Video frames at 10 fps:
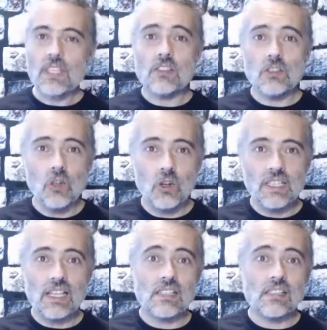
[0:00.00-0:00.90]
It's not
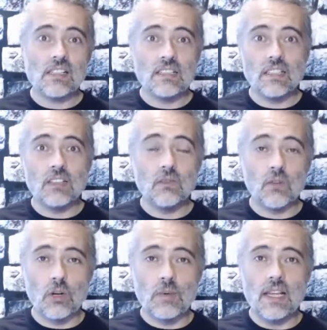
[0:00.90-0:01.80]
necessarily in the
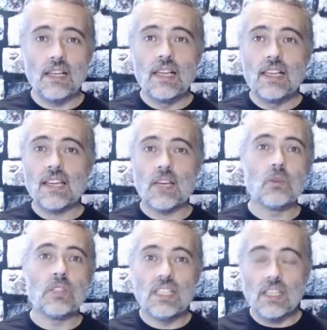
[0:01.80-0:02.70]
format that I
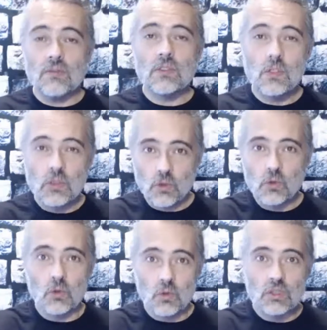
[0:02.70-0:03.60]
would give to
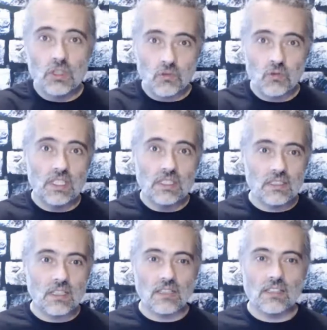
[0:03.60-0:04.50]
you to read
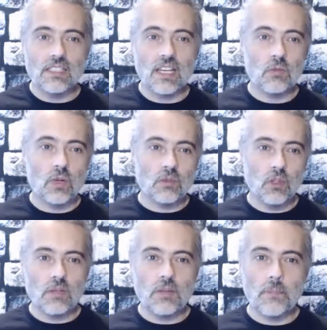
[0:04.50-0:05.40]
to understand what I'm
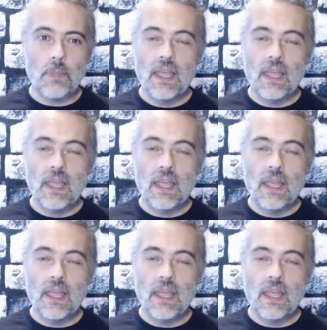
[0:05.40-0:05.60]
talking about.